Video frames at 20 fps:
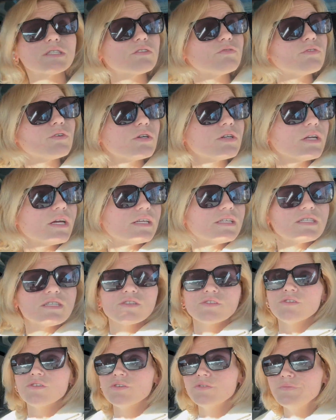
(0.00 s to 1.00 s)
for a nice
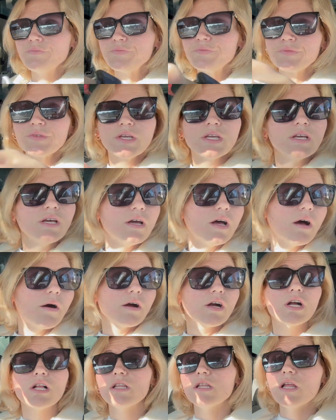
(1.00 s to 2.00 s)
little
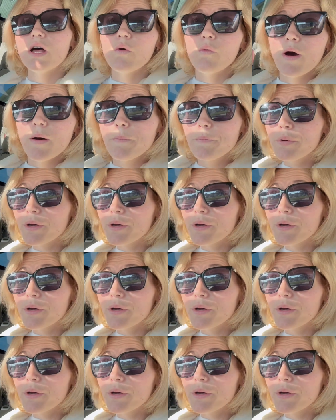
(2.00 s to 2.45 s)
glow up.